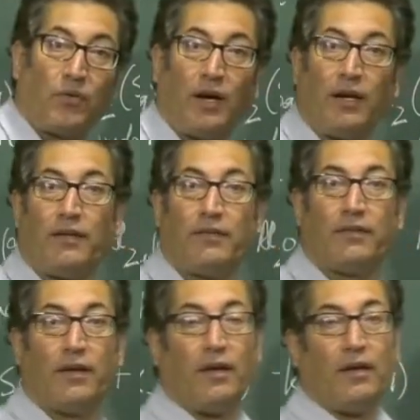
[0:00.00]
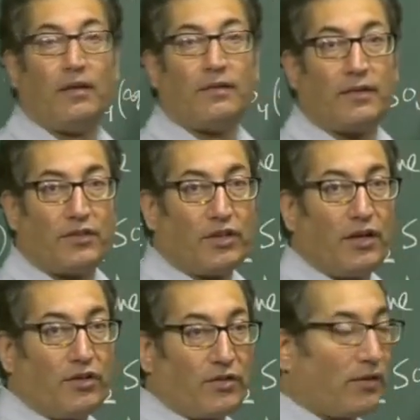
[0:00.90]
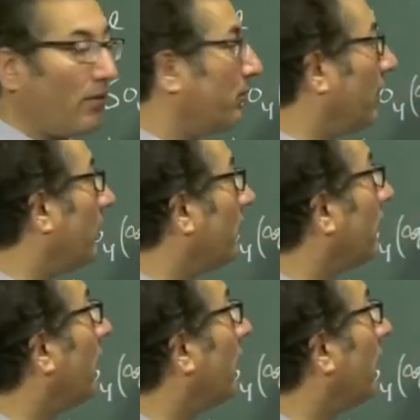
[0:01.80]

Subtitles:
ions. Such addition compounds